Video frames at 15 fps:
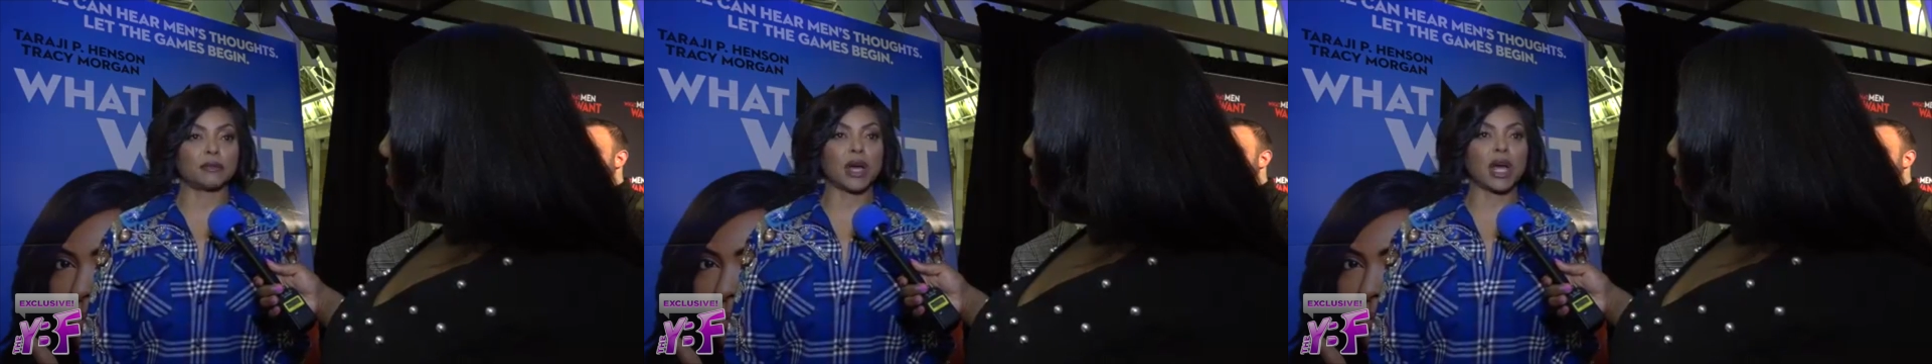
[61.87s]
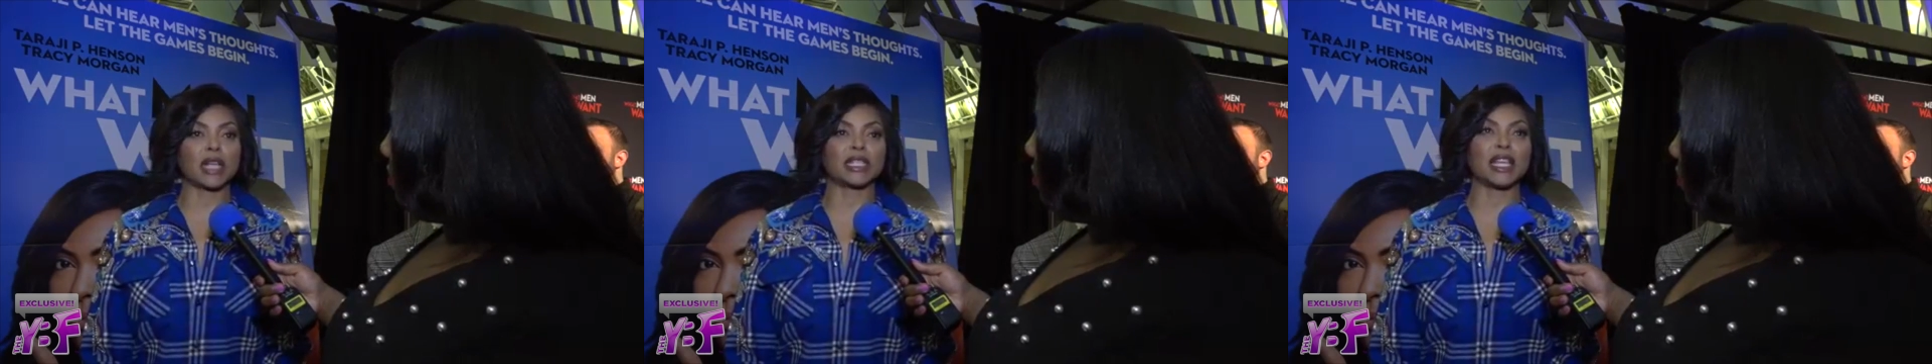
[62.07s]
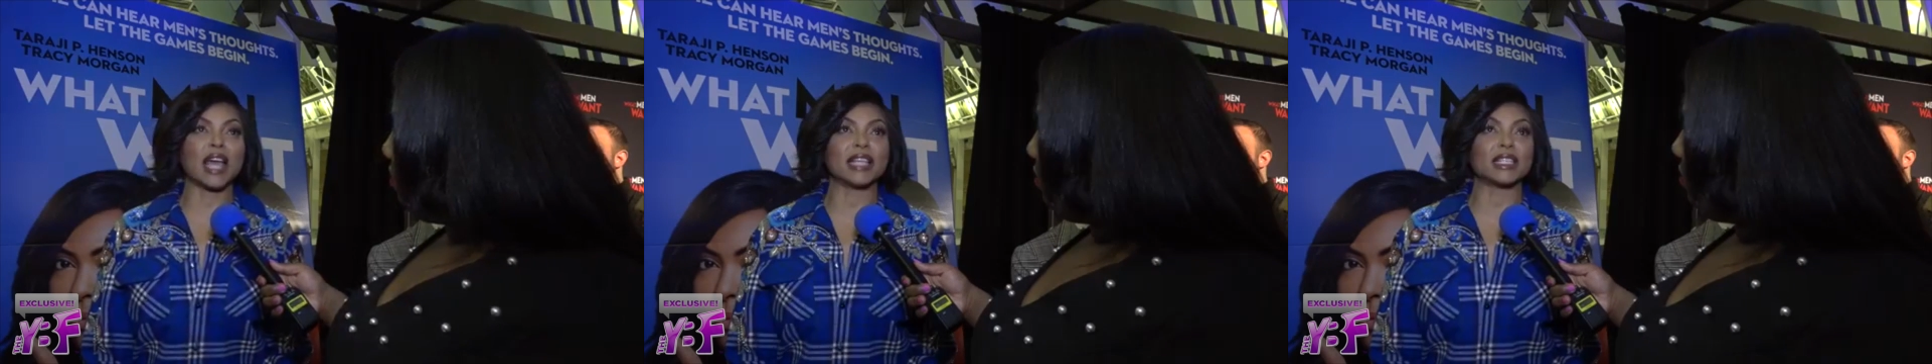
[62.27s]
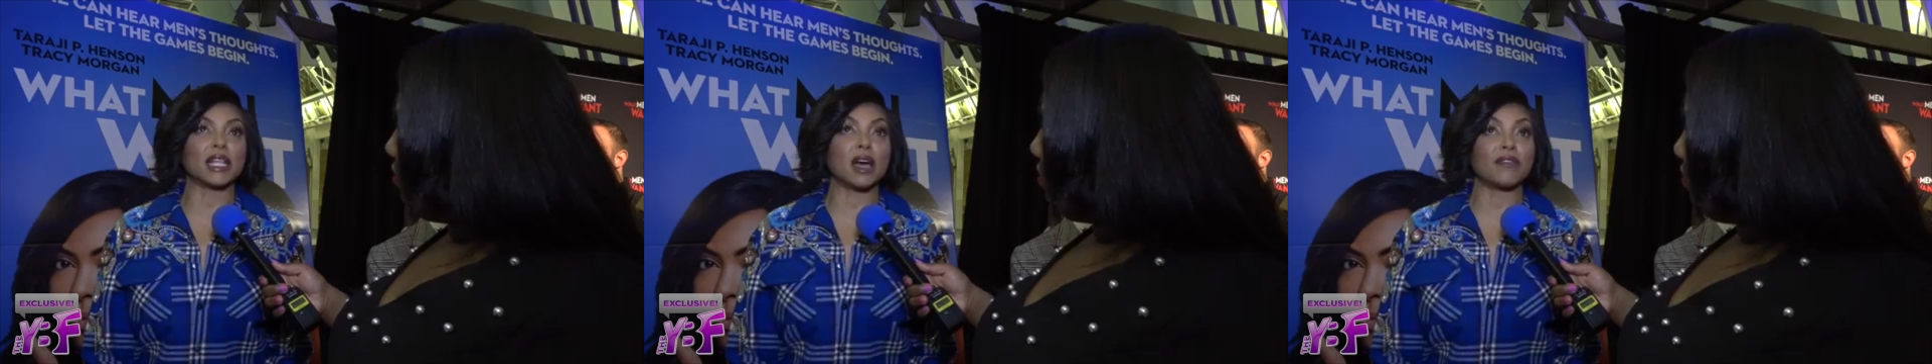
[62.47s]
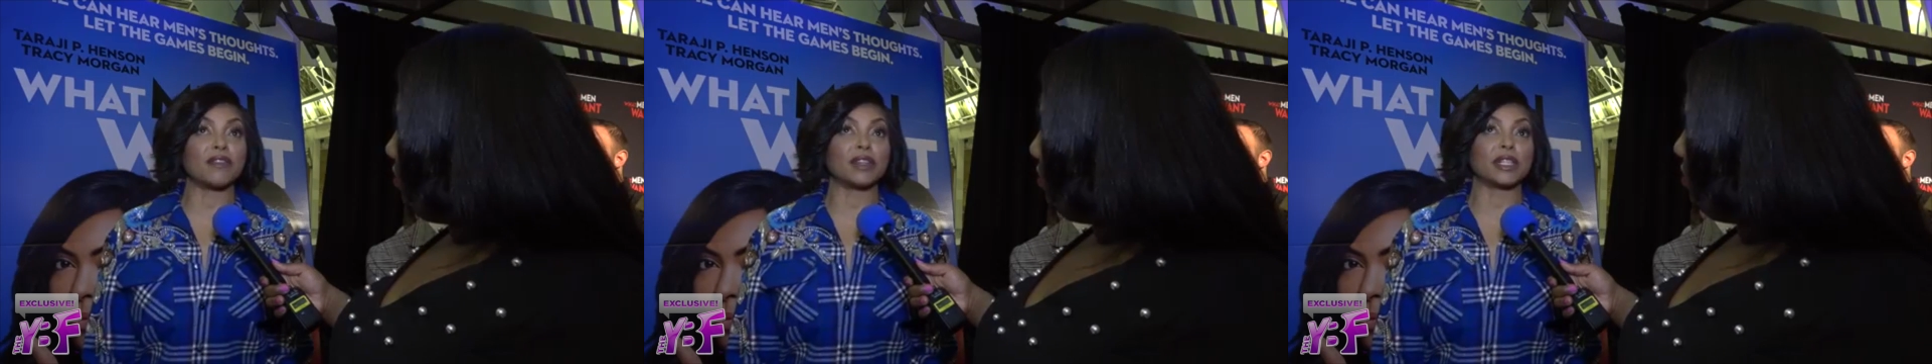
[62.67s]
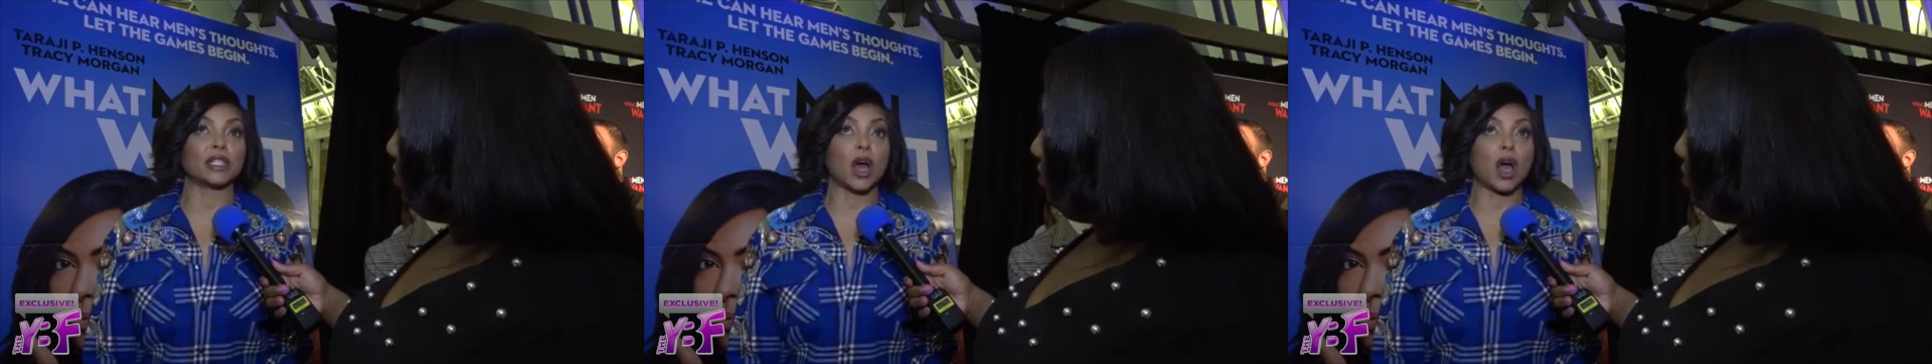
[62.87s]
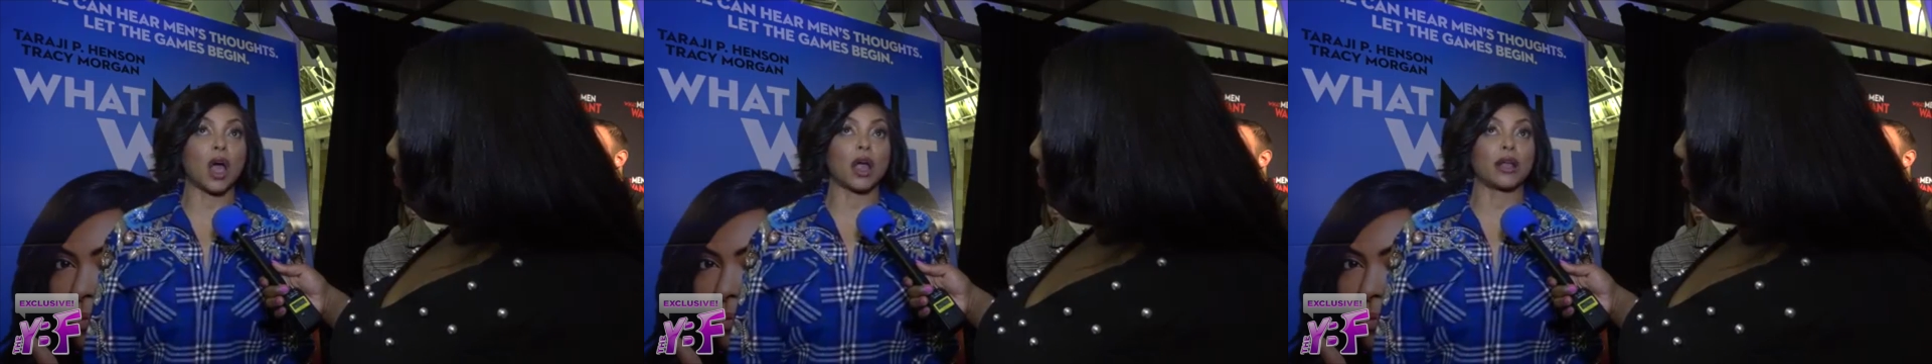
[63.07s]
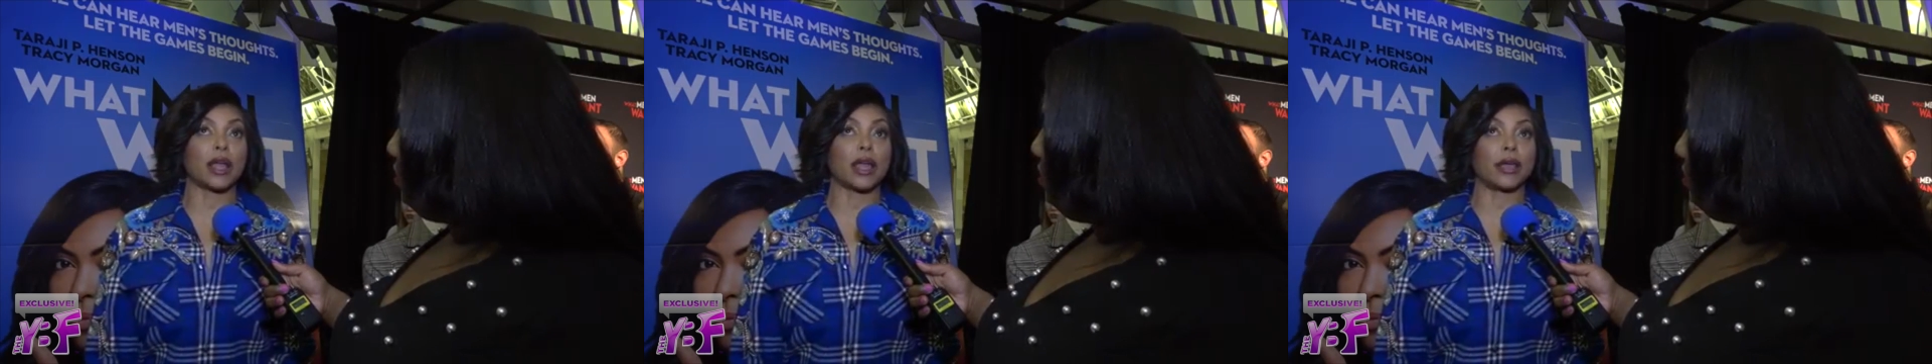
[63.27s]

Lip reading: because he has love in his heart,